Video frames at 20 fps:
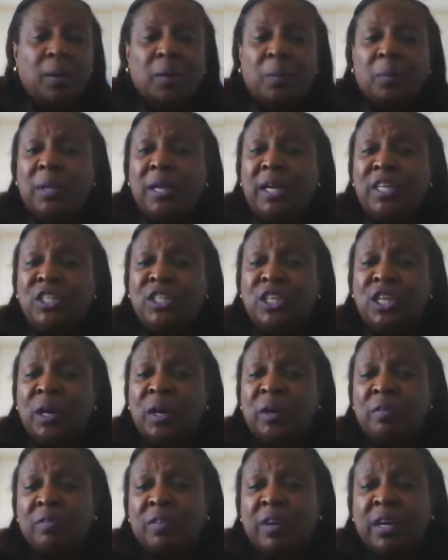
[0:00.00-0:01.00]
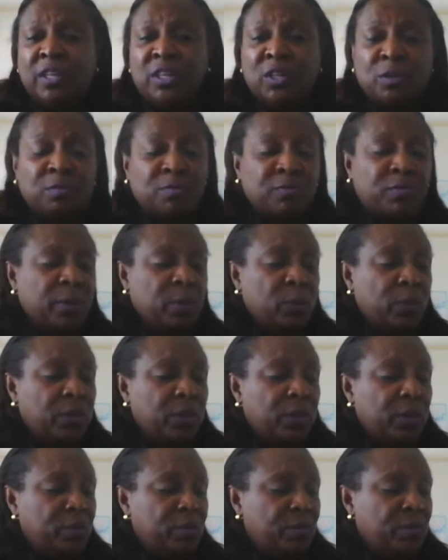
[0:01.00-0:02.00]
Please share, invite your with
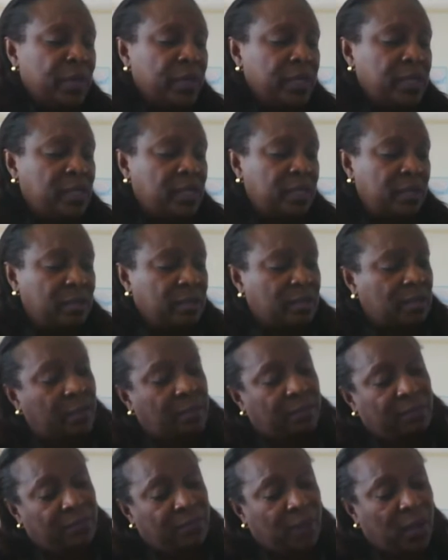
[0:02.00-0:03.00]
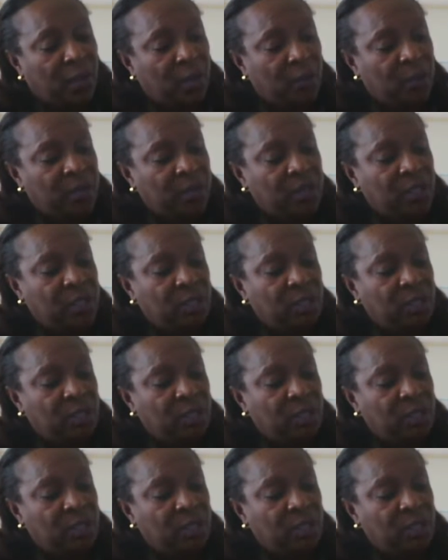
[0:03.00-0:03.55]
your friends and followers